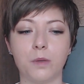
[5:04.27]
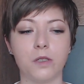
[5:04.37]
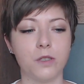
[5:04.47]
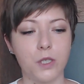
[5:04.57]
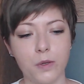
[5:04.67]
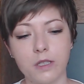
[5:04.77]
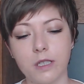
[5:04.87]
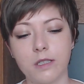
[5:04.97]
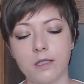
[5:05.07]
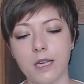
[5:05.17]
pursuing
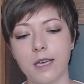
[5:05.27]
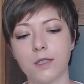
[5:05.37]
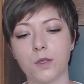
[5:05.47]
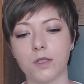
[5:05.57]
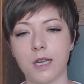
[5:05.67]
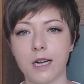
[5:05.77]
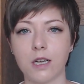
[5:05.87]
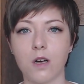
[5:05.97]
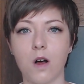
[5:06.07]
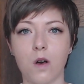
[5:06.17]
these things or
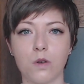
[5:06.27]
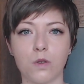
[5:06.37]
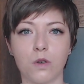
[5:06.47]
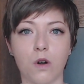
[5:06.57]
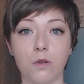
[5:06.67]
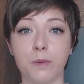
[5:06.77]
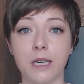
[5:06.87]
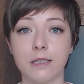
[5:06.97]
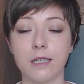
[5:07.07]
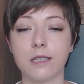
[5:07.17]
setting goals or
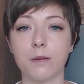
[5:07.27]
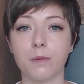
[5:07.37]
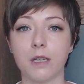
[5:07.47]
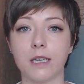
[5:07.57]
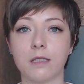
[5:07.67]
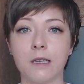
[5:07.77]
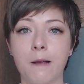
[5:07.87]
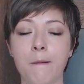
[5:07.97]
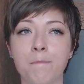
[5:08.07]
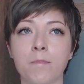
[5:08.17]
being disciplined,
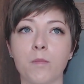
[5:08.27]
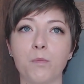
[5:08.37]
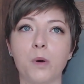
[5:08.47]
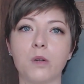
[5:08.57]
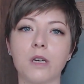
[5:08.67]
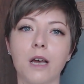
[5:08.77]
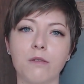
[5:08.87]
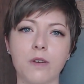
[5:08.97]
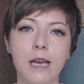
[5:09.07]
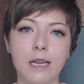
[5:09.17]
but kind
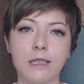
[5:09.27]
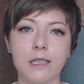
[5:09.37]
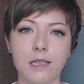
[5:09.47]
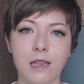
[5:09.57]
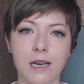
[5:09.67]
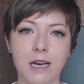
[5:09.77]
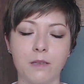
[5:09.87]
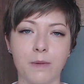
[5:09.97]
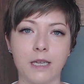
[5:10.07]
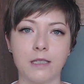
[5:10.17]
of getting this
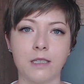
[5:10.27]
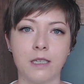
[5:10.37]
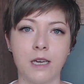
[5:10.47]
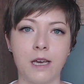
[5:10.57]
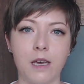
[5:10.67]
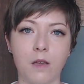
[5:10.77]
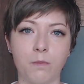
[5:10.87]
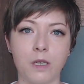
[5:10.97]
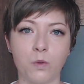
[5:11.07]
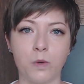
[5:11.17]
alignment in
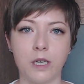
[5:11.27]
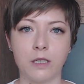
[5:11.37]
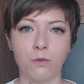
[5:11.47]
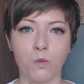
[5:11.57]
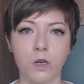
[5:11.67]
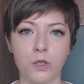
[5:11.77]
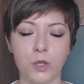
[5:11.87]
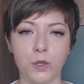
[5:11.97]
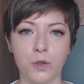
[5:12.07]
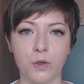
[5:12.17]
between
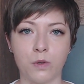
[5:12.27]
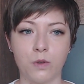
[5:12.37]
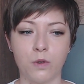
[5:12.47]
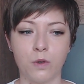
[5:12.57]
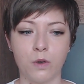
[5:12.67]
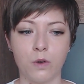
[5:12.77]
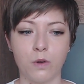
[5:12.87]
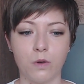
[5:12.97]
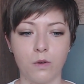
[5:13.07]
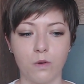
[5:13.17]
what your
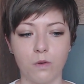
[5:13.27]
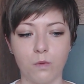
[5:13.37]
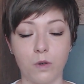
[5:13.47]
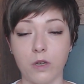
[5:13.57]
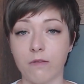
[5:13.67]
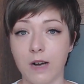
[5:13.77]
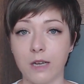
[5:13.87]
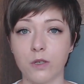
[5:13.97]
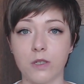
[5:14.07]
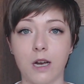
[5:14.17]

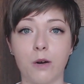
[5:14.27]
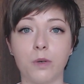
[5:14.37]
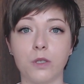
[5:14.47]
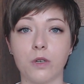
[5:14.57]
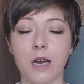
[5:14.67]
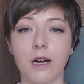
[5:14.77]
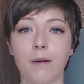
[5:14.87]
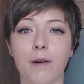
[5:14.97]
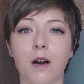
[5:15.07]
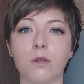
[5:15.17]
values are, what you care
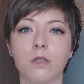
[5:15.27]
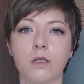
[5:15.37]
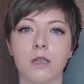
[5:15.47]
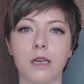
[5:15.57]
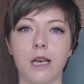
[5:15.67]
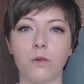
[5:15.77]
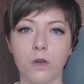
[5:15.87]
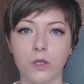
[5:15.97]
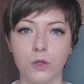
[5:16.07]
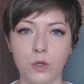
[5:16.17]
about, and
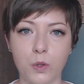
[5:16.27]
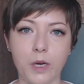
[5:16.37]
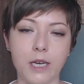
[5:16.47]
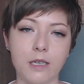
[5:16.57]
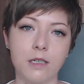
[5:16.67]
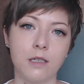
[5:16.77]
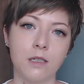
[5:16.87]
what you're doing